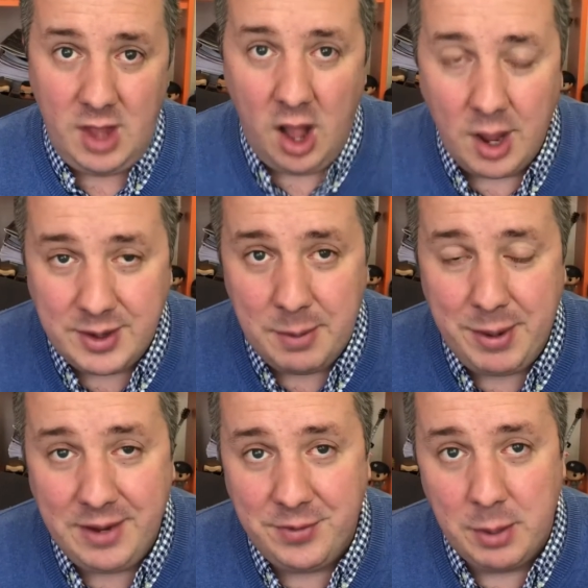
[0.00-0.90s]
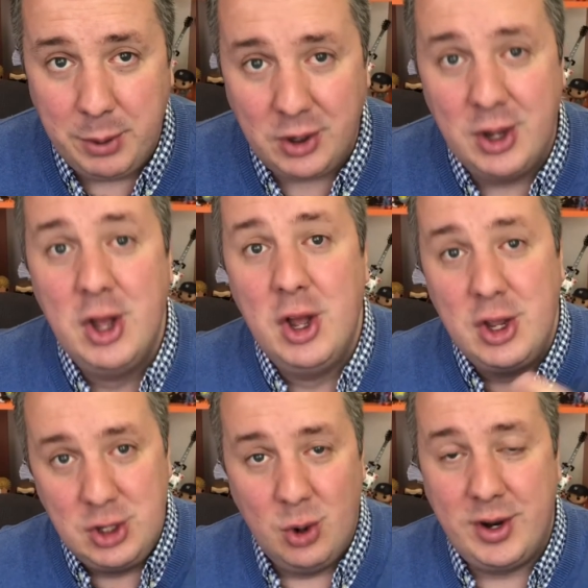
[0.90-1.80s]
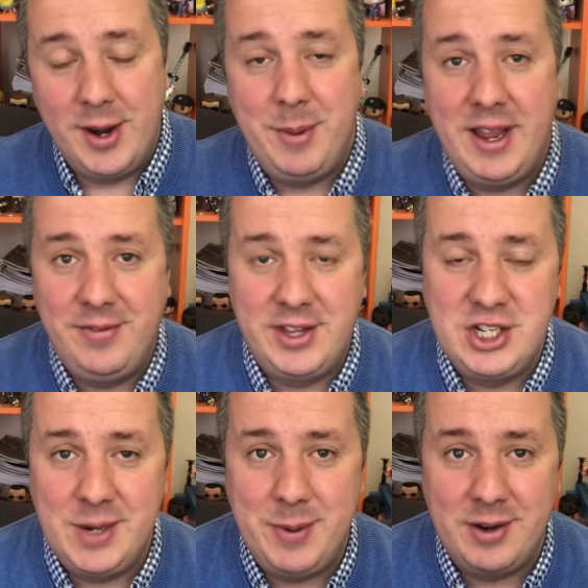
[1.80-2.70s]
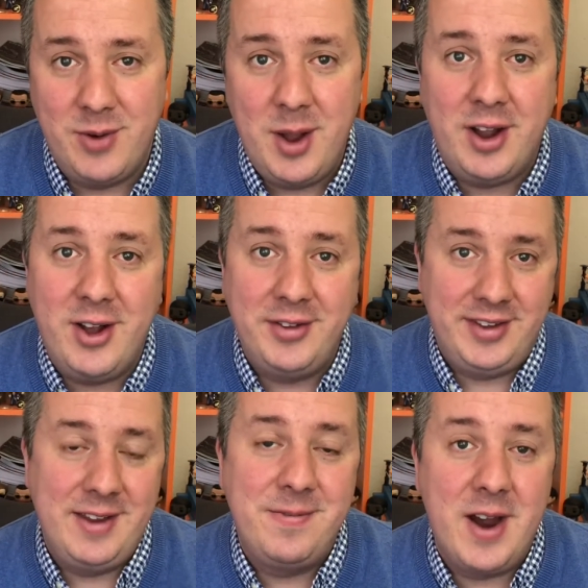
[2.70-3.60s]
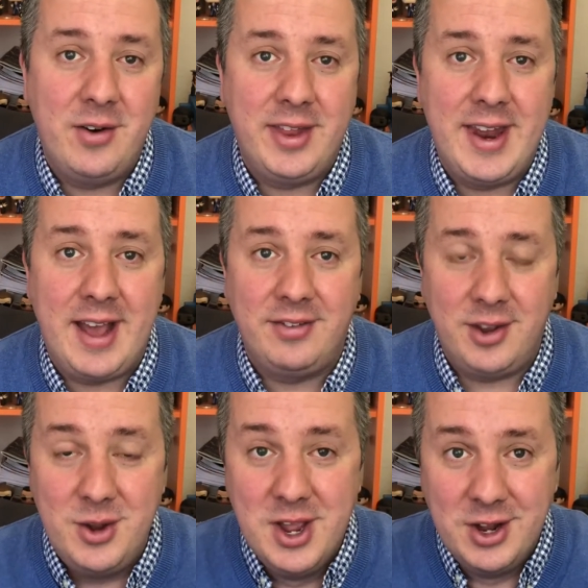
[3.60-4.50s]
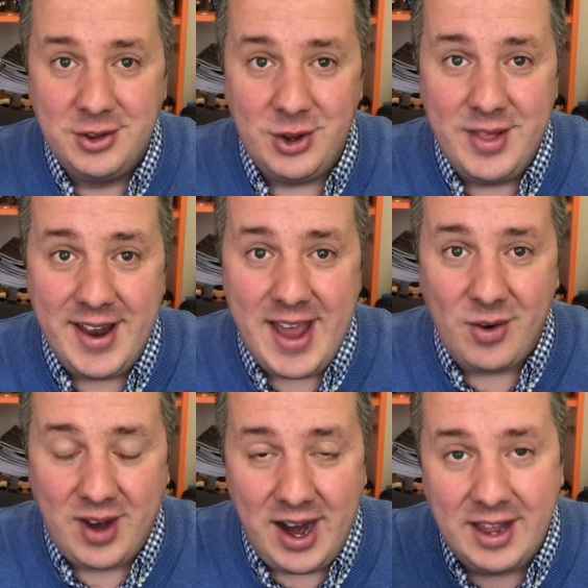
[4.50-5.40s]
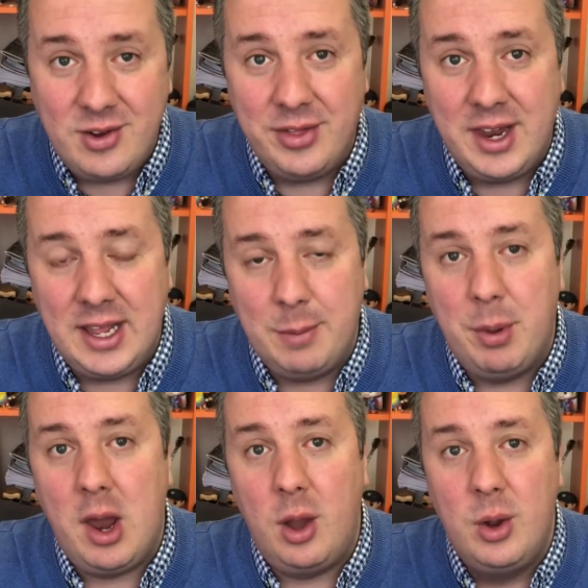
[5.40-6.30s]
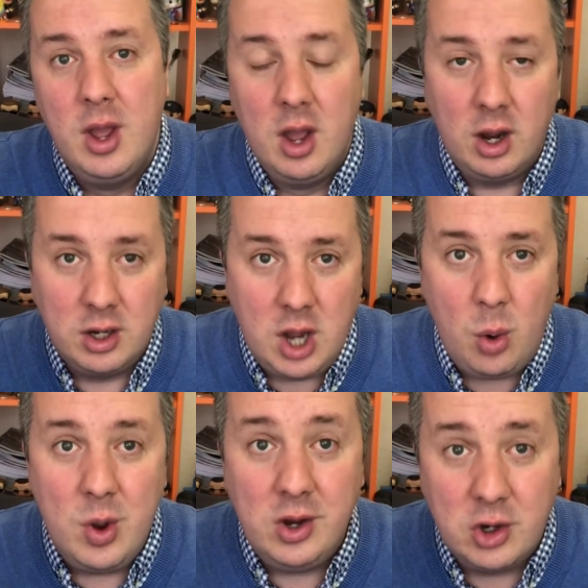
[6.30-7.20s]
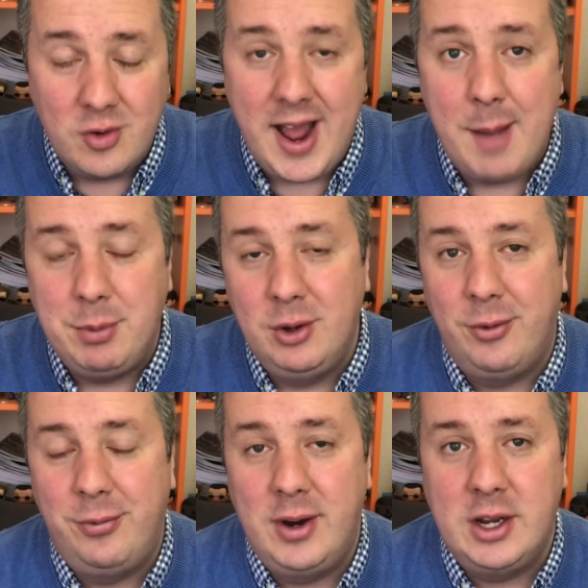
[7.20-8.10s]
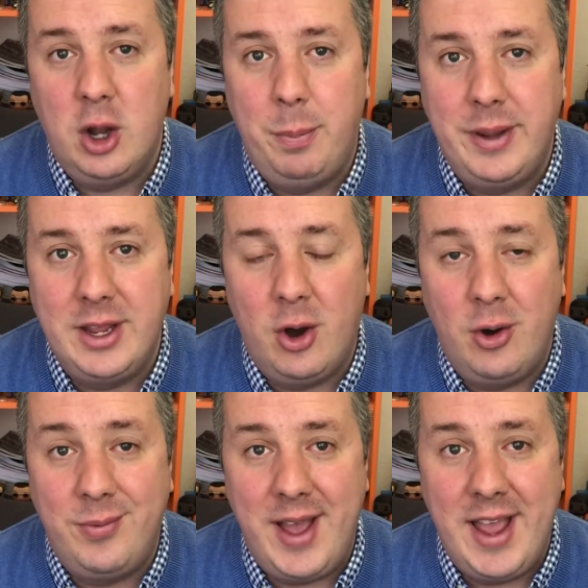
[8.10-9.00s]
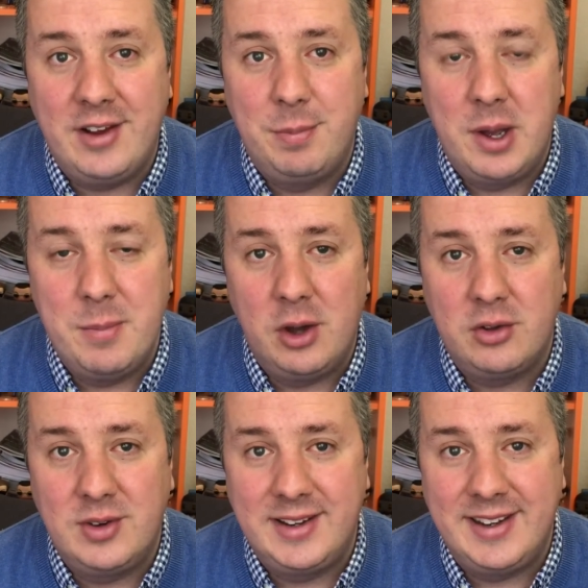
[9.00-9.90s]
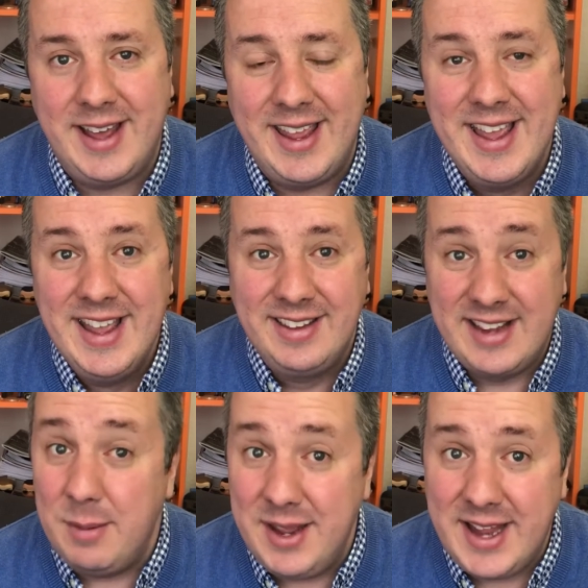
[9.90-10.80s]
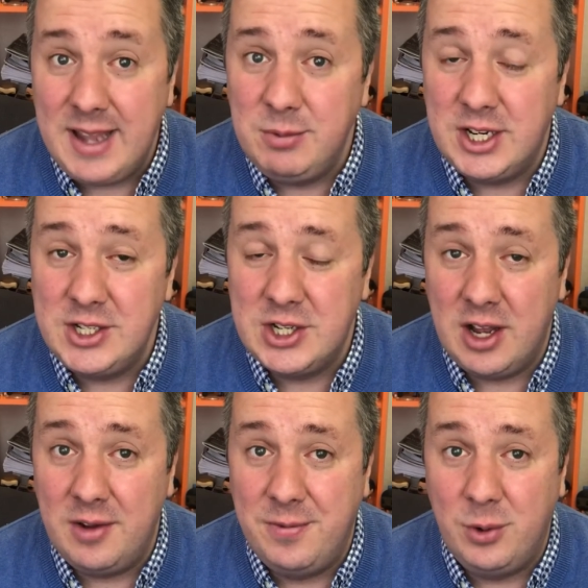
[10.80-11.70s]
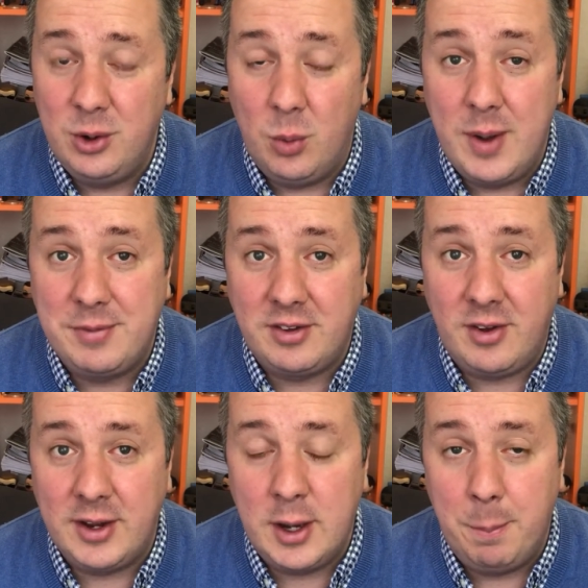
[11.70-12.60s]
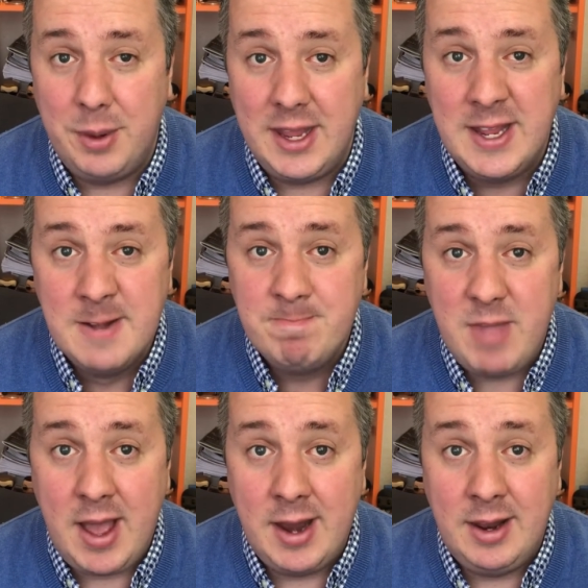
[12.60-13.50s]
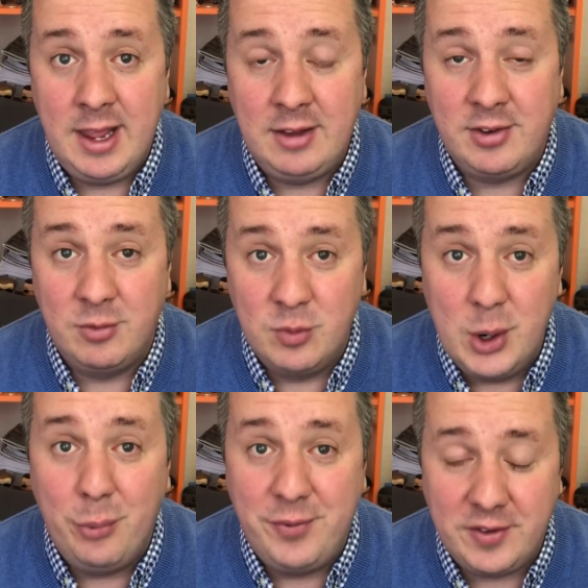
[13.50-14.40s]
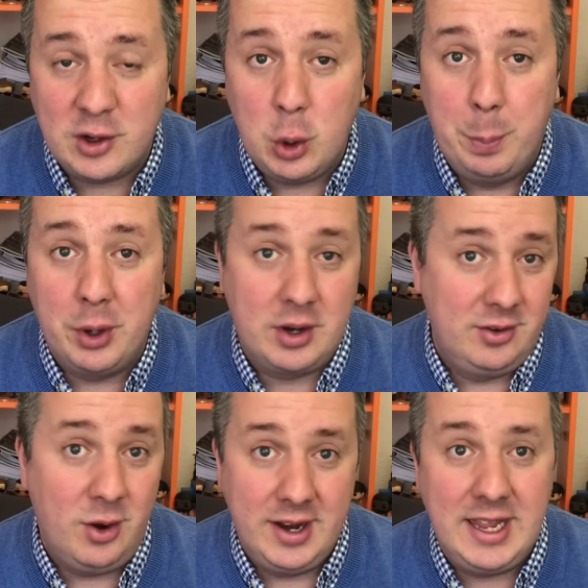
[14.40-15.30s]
I'm going to pay for the book, you're going to pay for the shipping, right? I can't say fairer than that. So do that now, click on the link below, go and grab your free copy of Expert Mastery today. It's going to be a game changer for your web design company, and it's a real physical book, not an